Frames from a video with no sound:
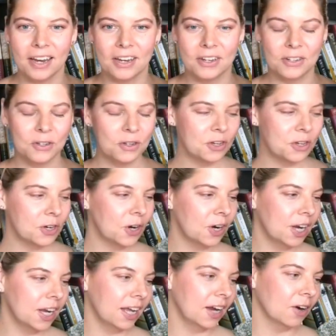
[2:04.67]
and
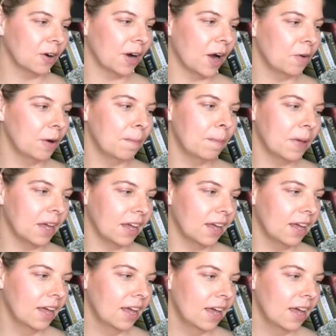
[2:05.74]
turning it around a bit,